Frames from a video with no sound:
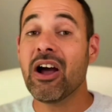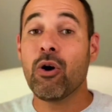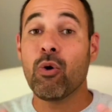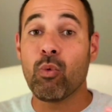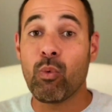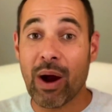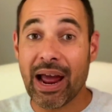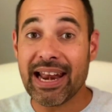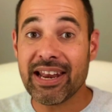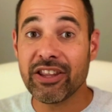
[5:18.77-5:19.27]

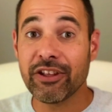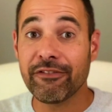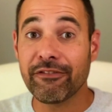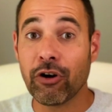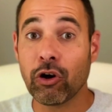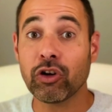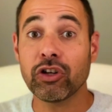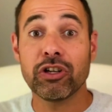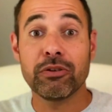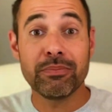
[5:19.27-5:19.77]
When the
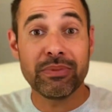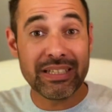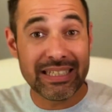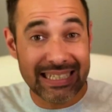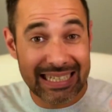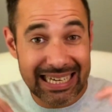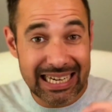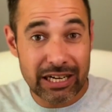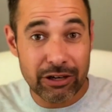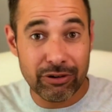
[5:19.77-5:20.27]
volume
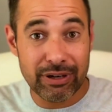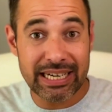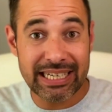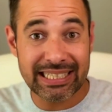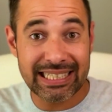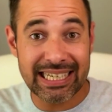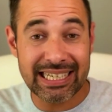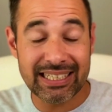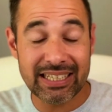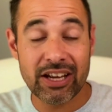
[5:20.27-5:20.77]

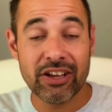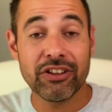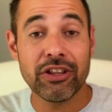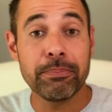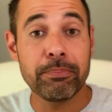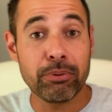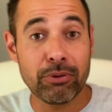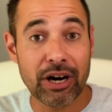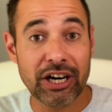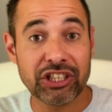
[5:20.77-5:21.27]
decreases, the
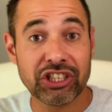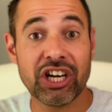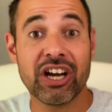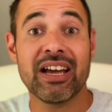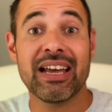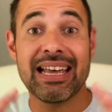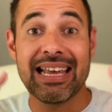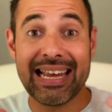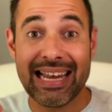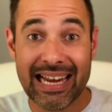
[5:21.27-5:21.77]

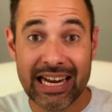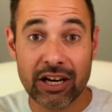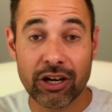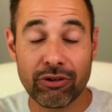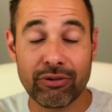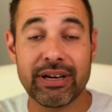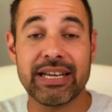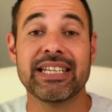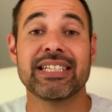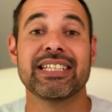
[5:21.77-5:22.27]
pressure
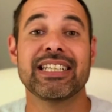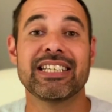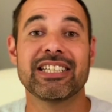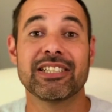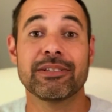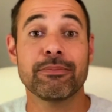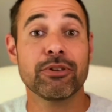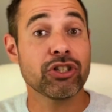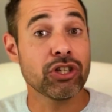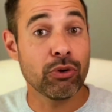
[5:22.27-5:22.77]

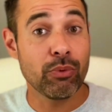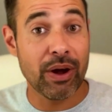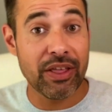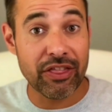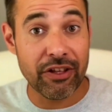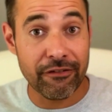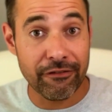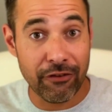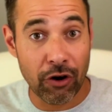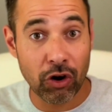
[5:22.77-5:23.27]
increases. So when
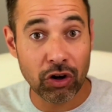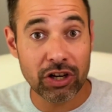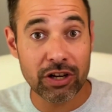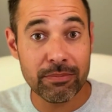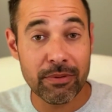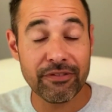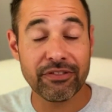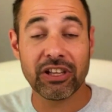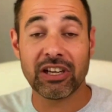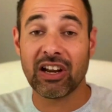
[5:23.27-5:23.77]
the volume
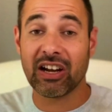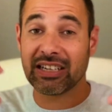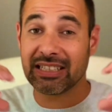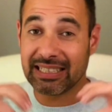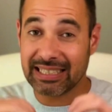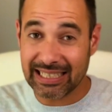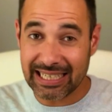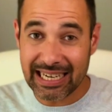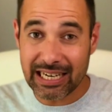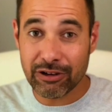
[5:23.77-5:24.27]
of the lungs
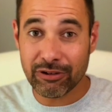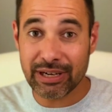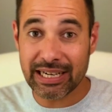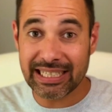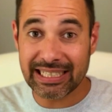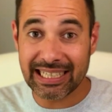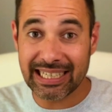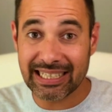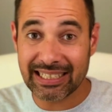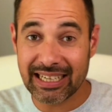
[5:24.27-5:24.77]

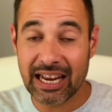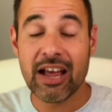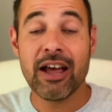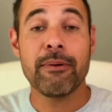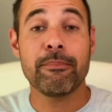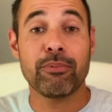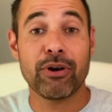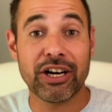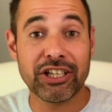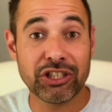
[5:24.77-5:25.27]
decreases,
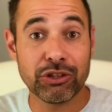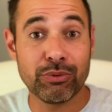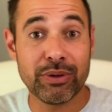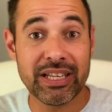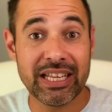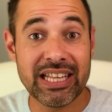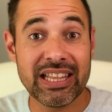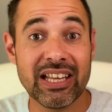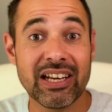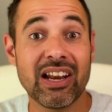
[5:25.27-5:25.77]
pressure
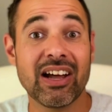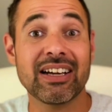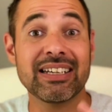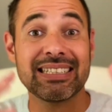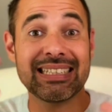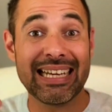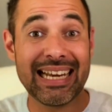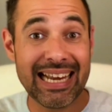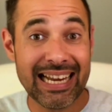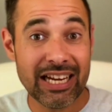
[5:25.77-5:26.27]
within the
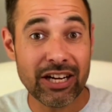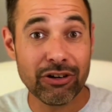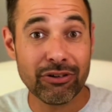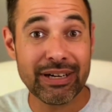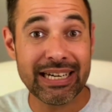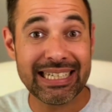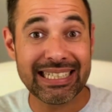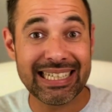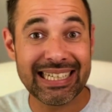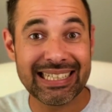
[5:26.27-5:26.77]
lungs
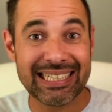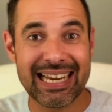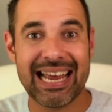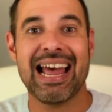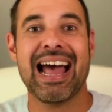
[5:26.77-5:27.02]
increases